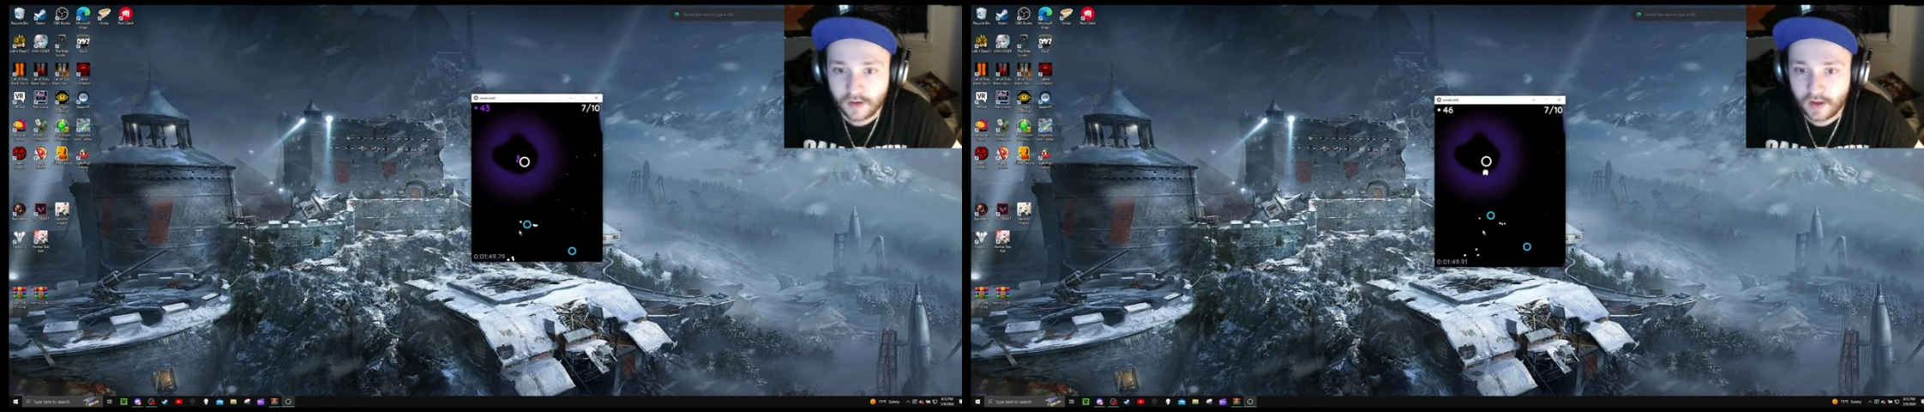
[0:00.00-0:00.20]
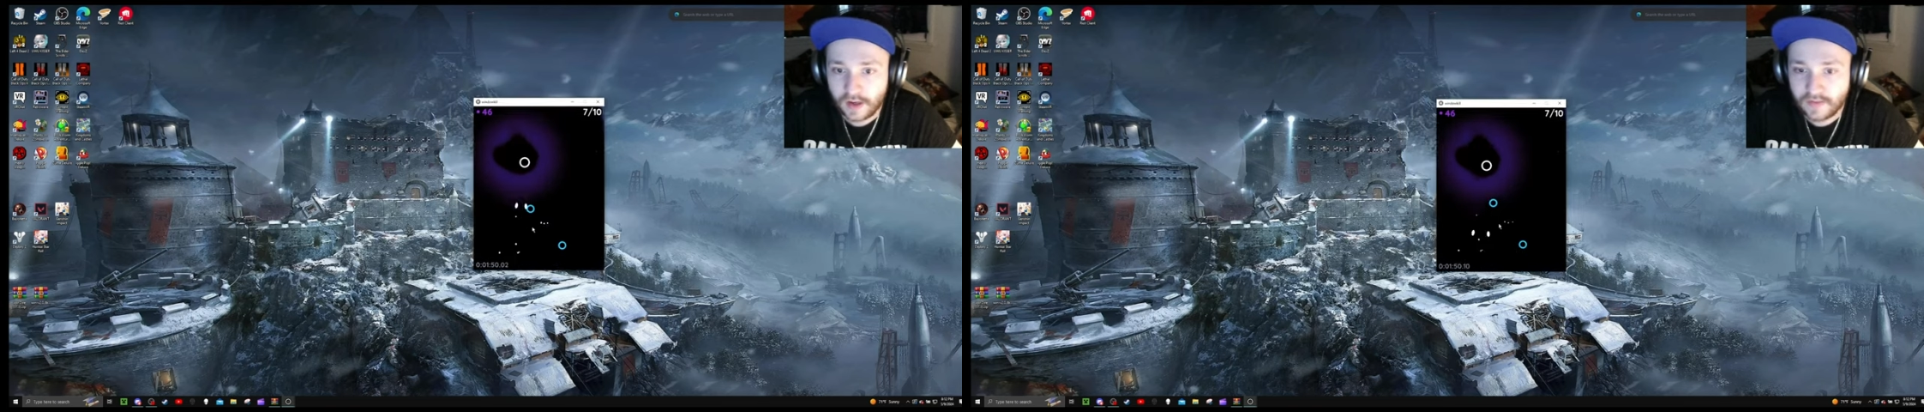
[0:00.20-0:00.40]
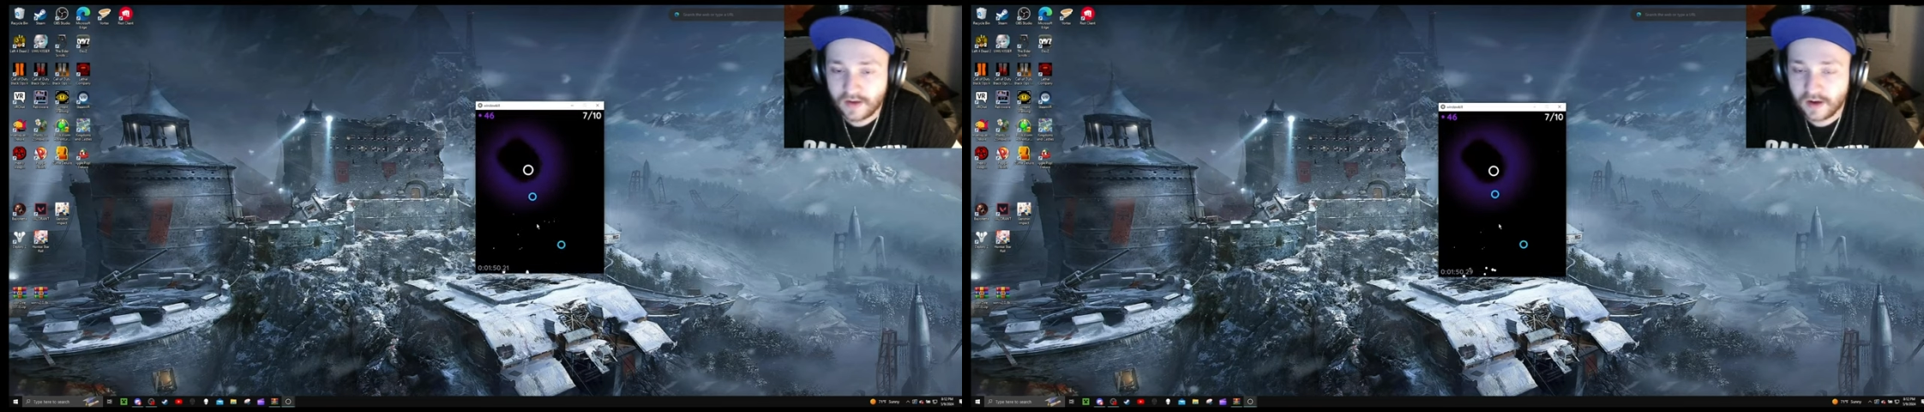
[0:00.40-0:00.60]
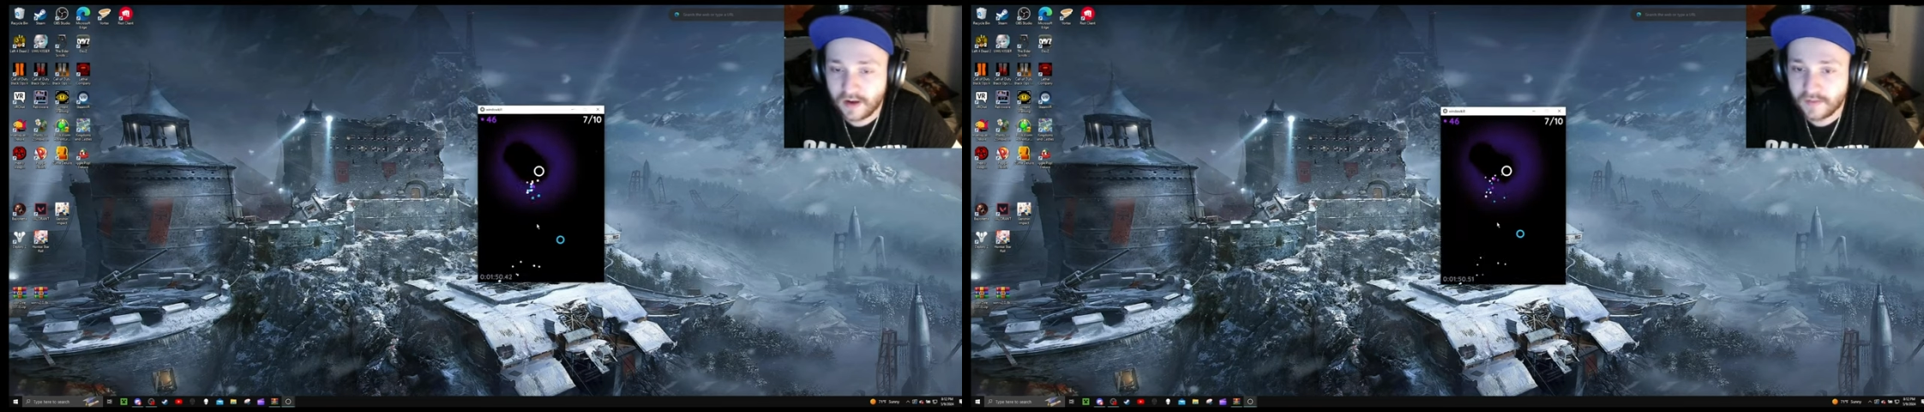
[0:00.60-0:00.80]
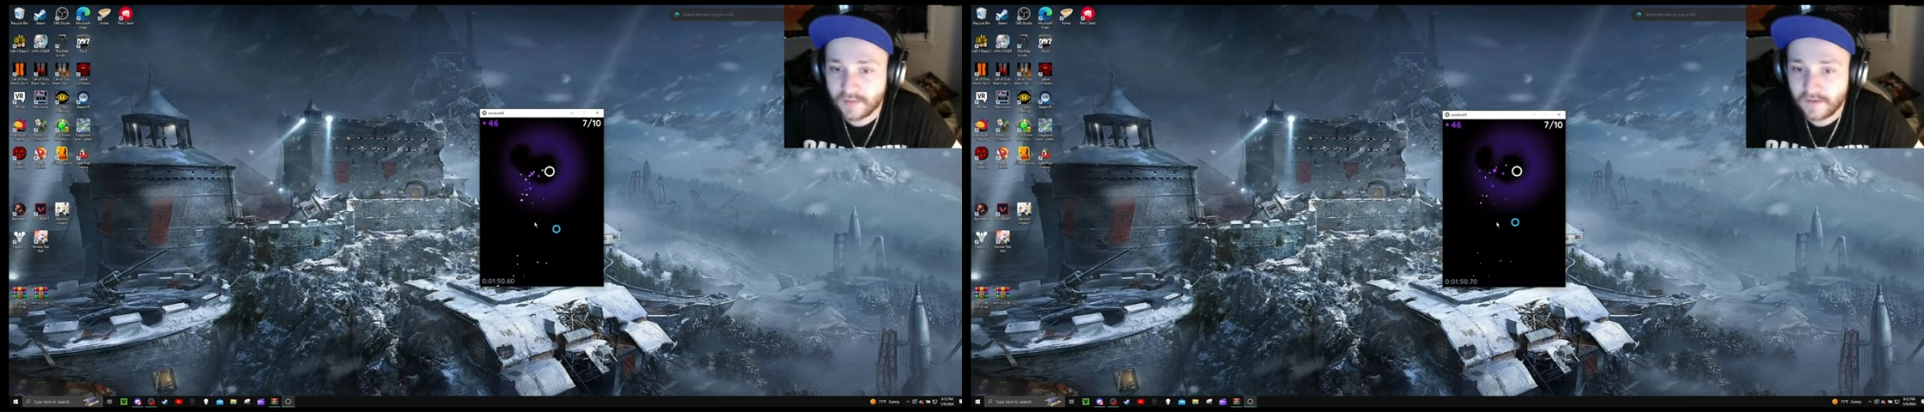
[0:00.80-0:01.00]
And then
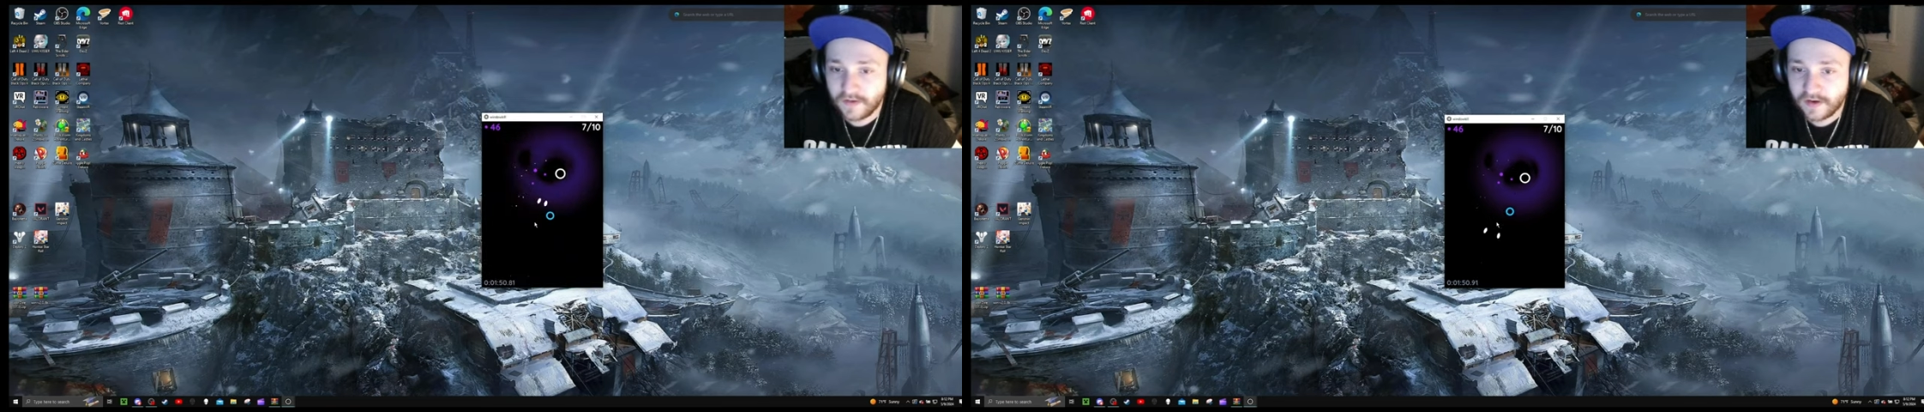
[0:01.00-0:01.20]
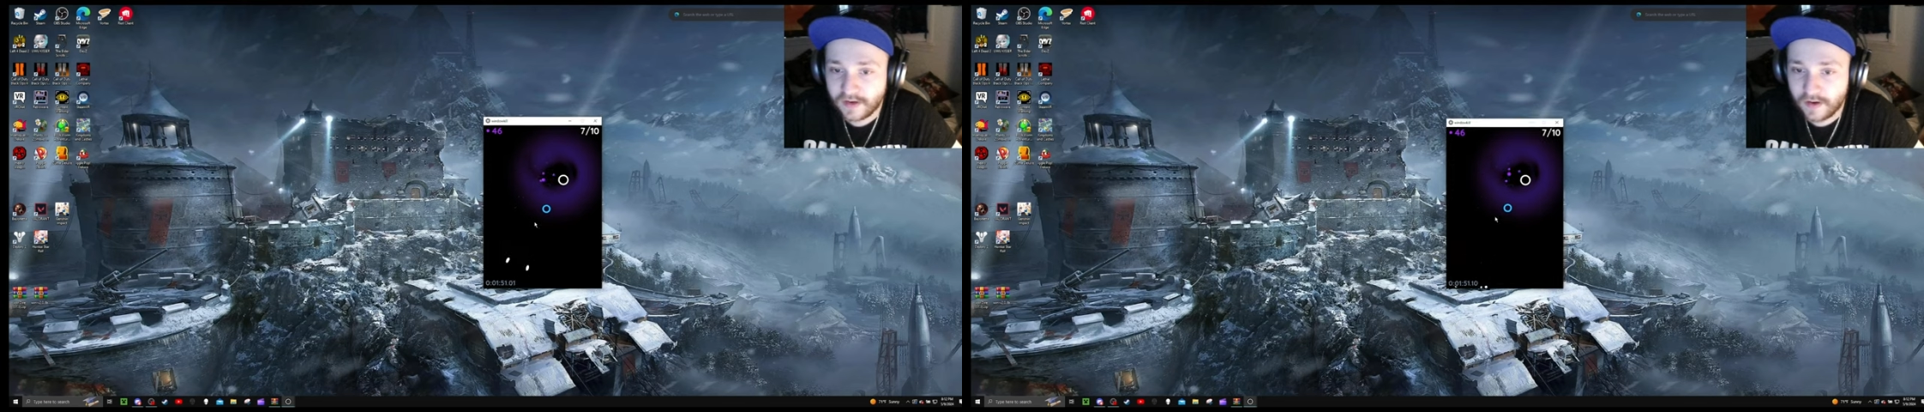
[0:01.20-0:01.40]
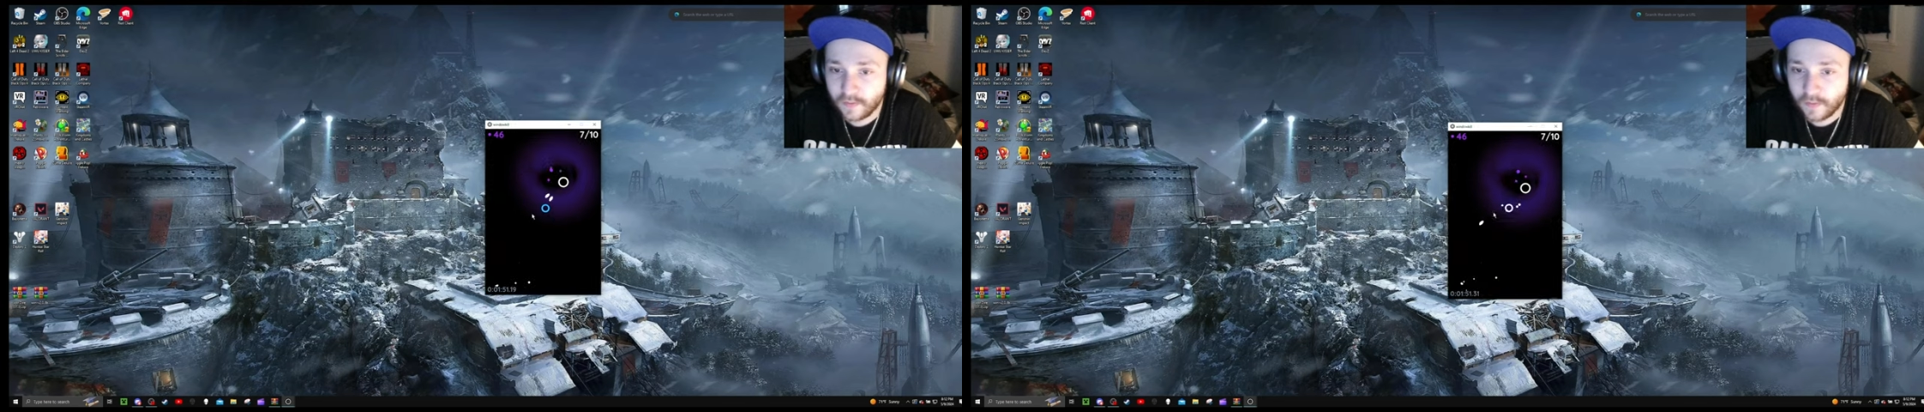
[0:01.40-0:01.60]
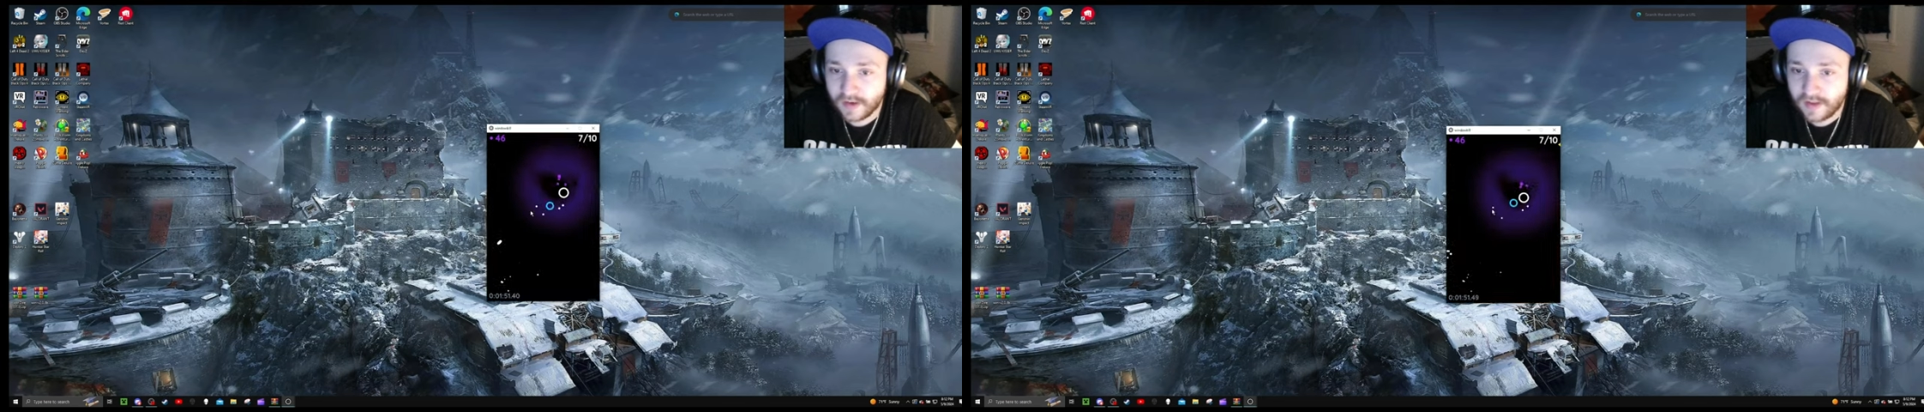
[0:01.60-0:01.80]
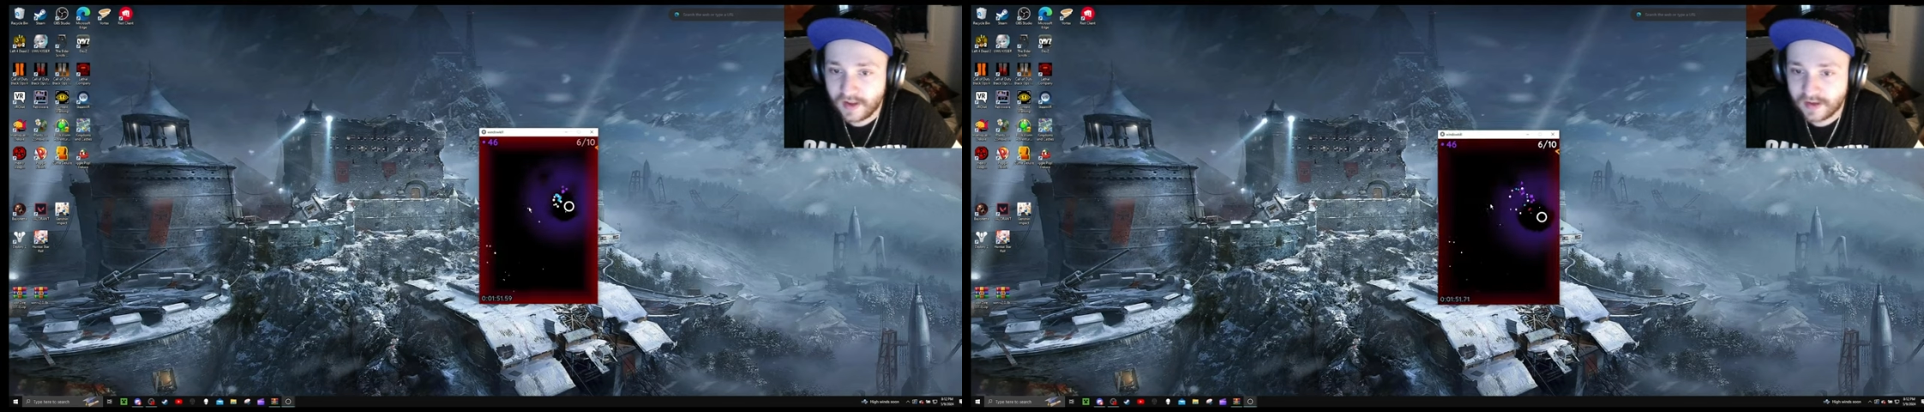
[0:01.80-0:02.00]
um, I figured out one
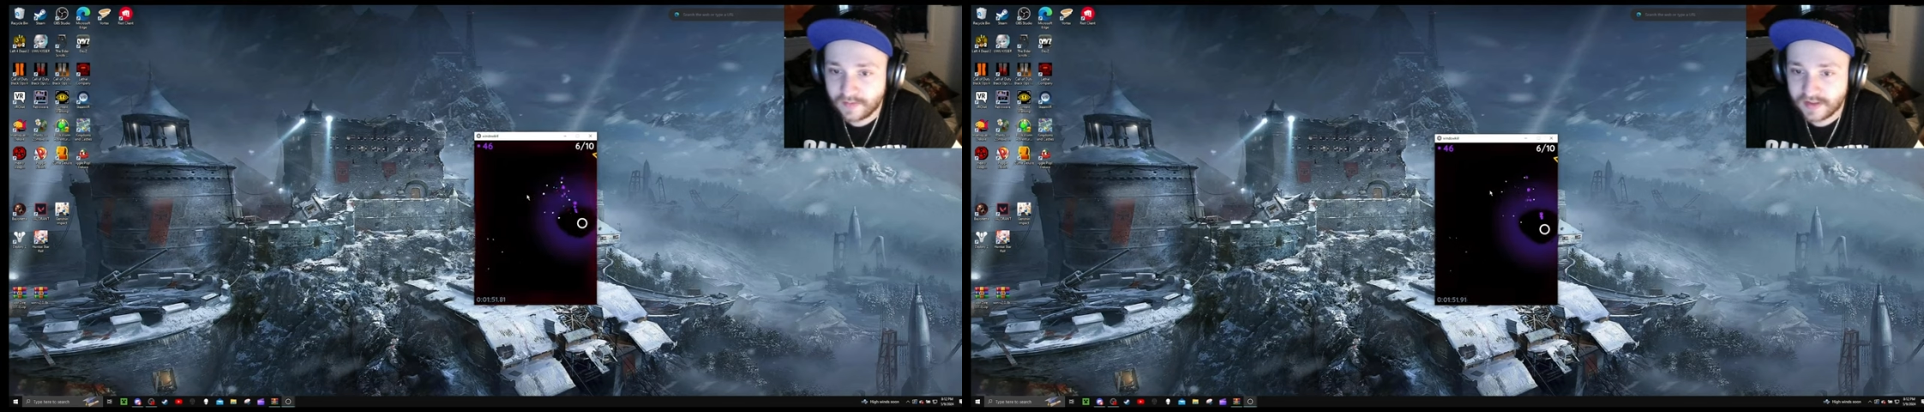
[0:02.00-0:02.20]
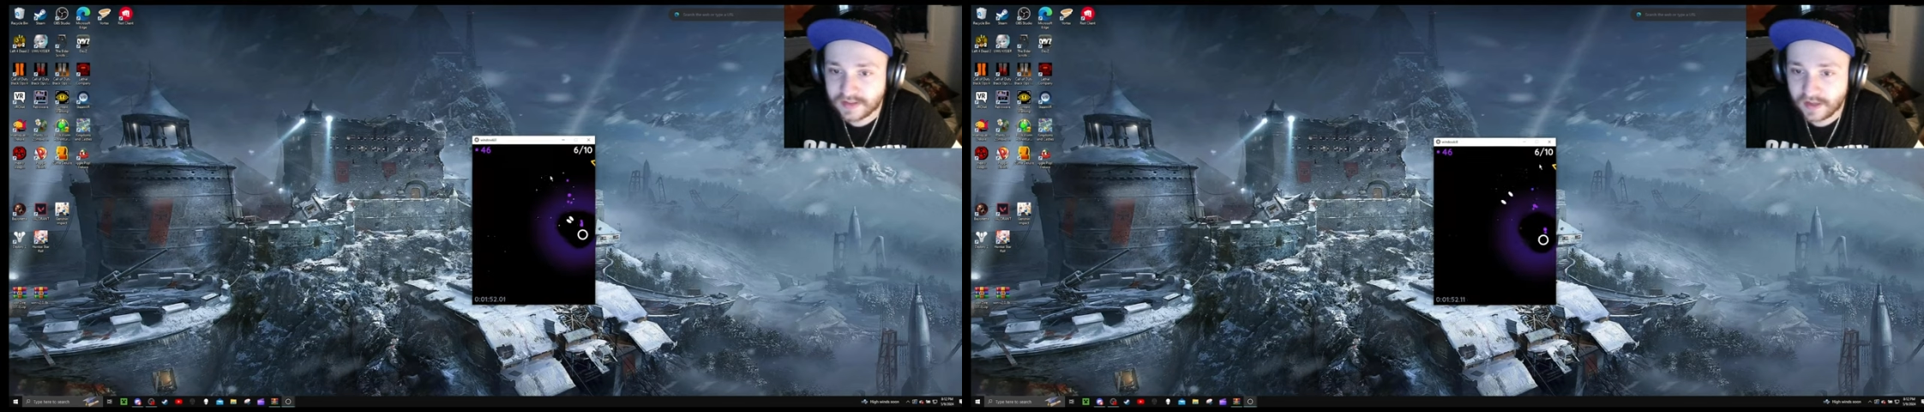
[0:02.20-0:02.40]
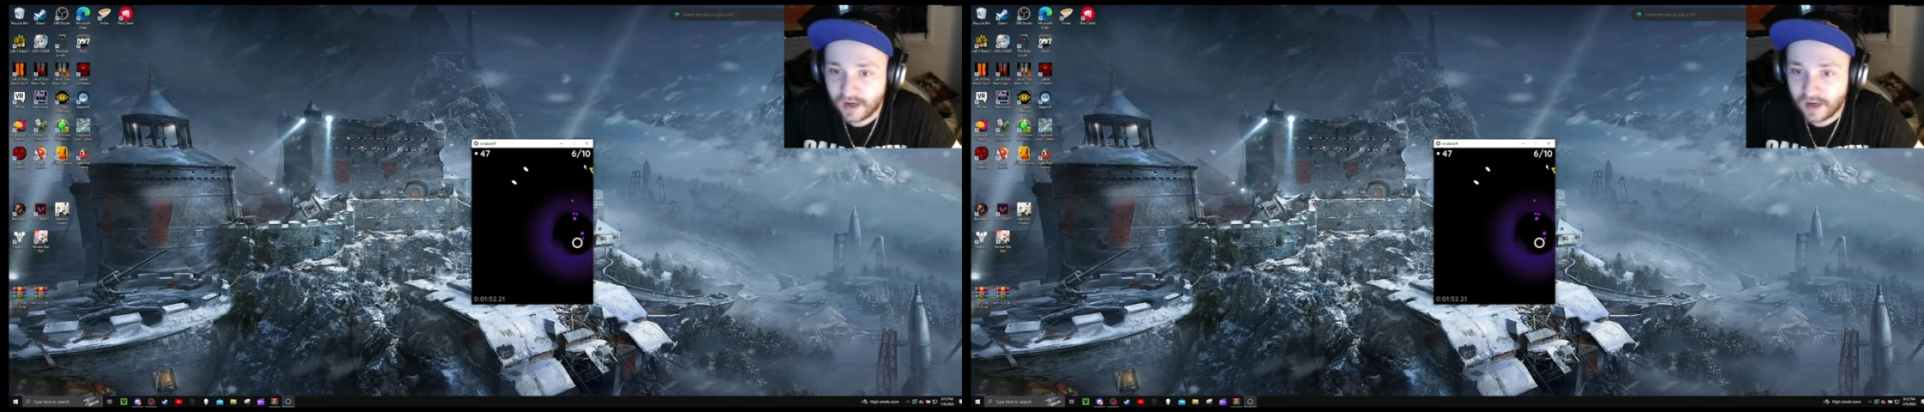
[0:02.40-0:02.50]
of the enemies.